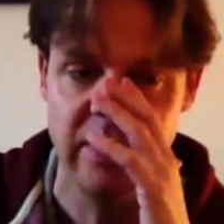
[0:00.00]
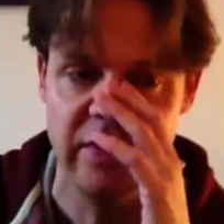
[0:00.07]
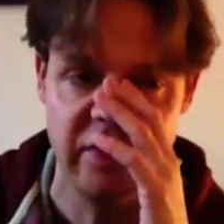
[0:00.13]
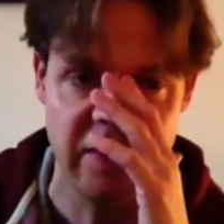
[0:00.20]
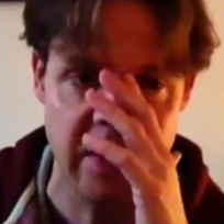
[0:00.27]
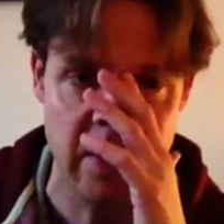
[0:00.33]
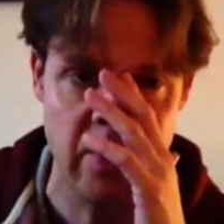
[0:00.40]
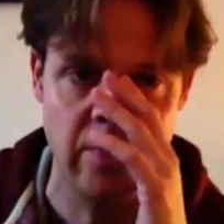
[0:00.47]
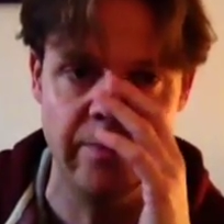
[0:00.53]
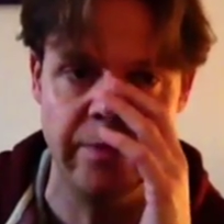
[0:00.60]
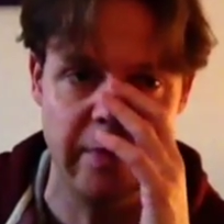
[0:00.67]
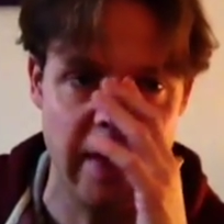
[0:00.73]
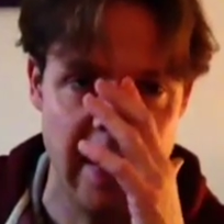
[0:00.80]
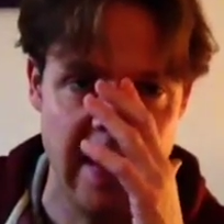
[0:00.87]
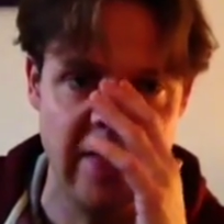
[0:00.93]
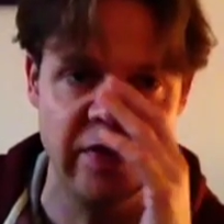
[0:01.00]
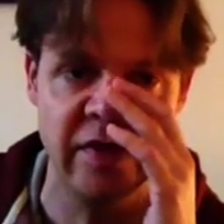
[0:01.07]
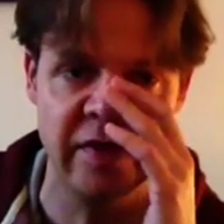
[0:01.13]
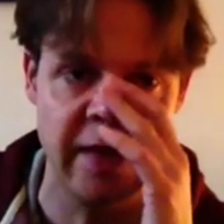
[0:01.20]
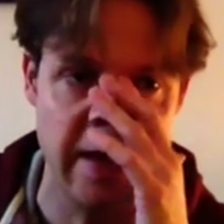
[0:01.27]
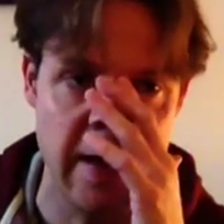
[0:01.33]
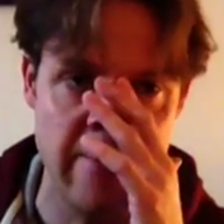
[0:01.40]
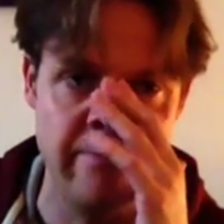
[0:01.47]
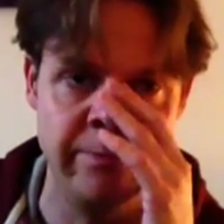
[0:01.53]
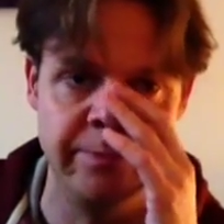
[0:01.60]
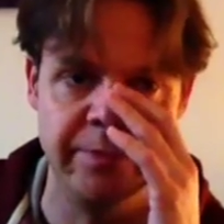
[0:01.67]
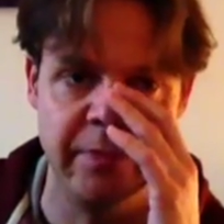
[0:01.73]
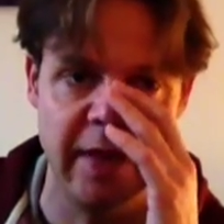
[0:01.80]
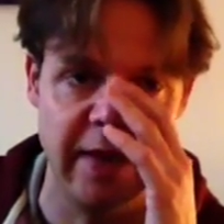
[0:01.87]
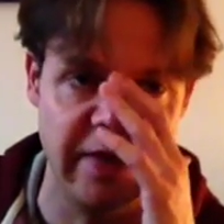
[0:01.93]
So it's
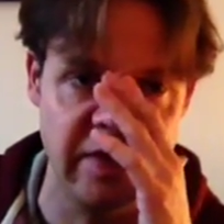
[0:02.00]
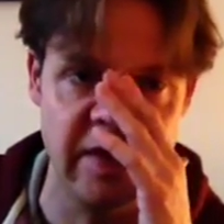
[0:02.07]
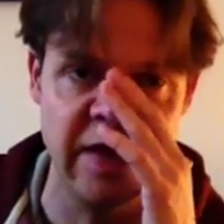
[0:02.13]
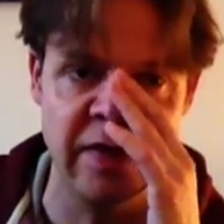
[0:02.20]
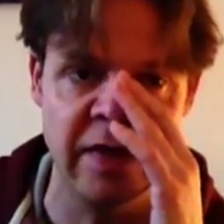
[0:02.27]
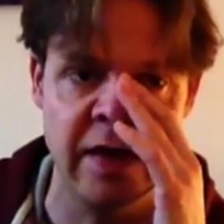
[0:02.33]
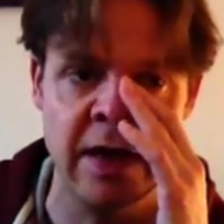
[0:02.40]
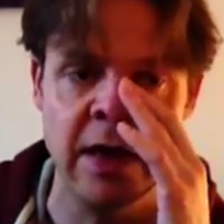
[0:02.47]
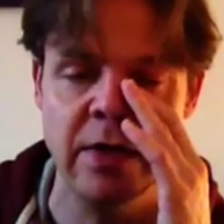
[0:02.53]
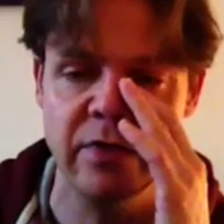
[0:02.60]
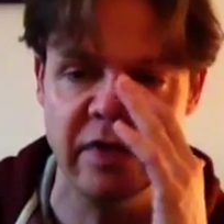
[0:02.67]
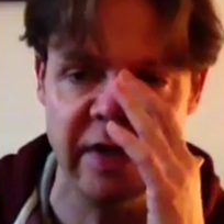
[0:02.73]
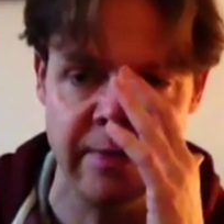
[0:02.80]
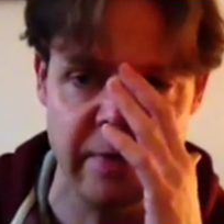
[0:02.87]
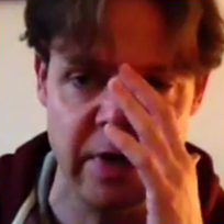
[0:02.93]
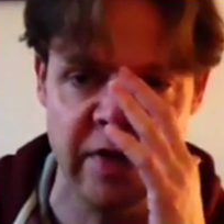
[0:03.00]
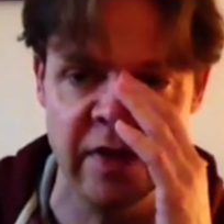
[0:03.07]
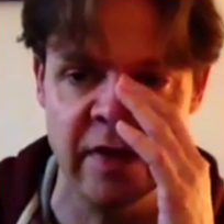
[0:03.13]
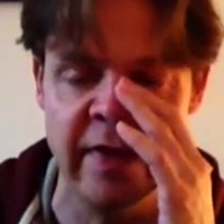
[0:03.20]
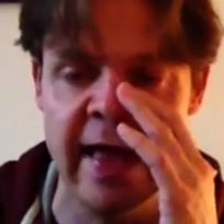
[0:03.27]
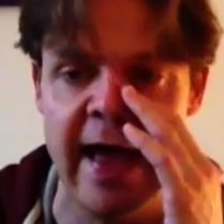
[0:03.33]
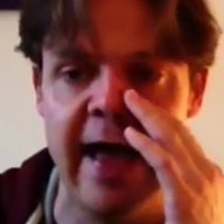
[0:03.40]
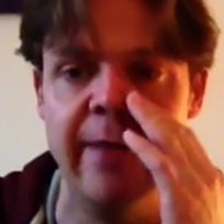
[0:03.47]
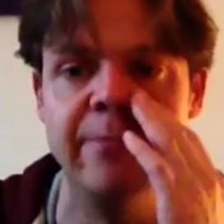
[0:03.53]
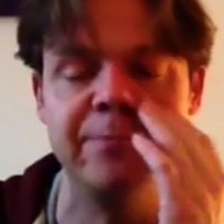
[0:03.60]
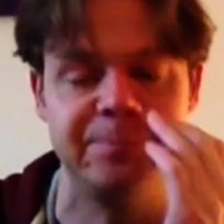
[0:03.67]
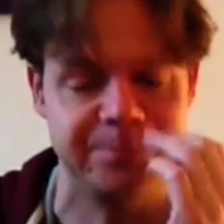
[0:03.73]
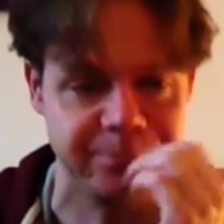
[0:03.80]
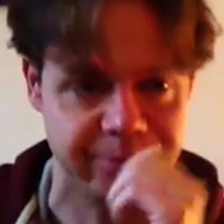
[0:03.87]
kind of similar to that